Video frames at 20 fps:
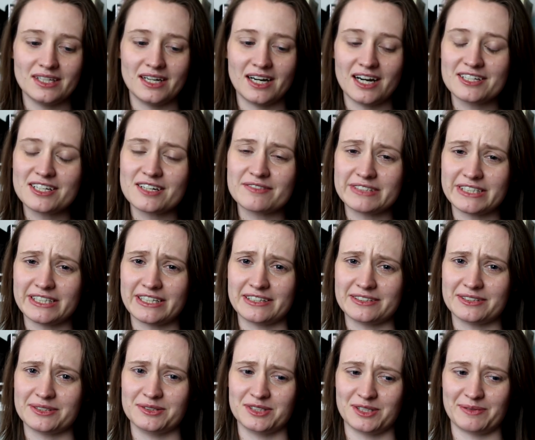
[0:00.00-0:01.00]
I don't really know how
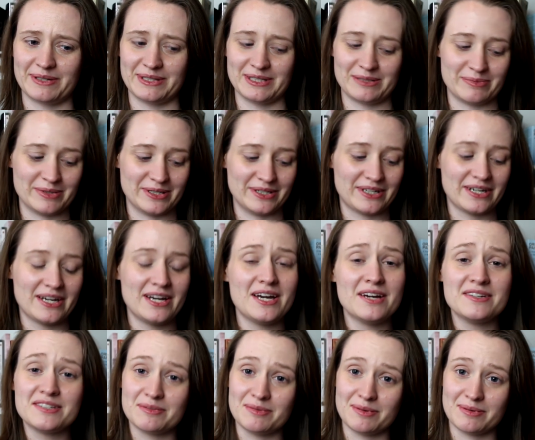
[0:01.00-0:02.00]
to talk about this book,
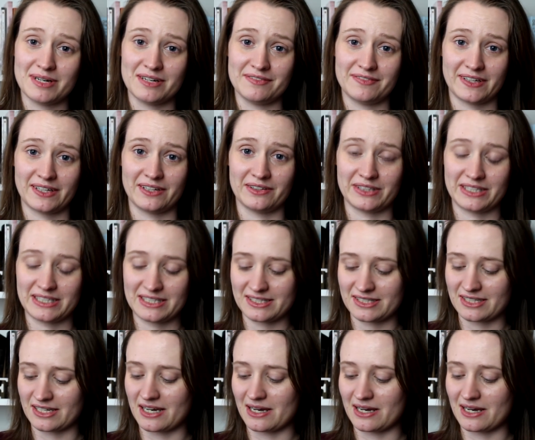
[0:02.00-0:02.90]
to be perfectly honest.